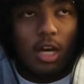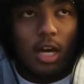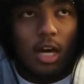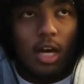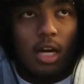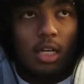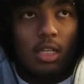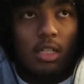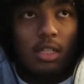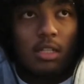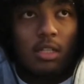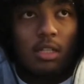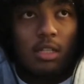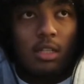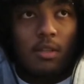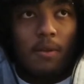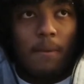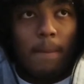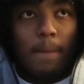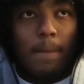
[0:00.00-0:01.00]
Um,
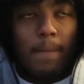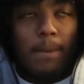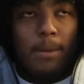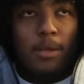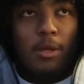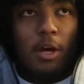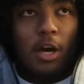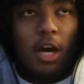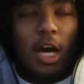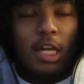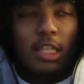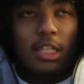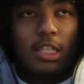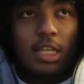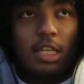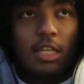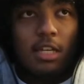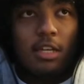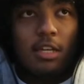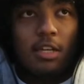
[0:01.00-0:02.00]
you know, I
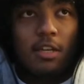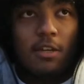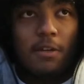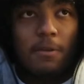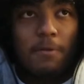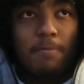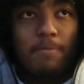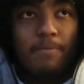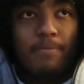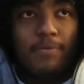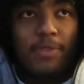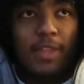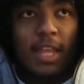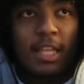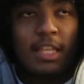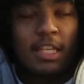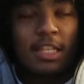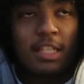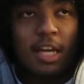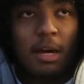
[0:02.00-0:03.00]
think,
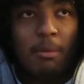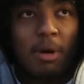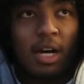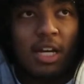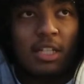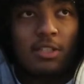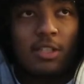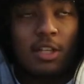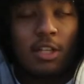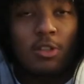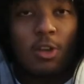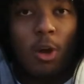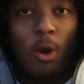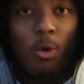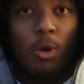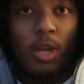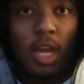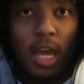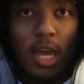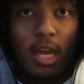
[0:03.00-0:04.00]
I think that mindset is
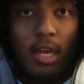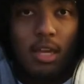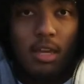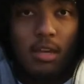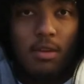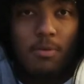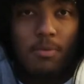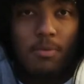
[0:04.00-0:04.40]
okay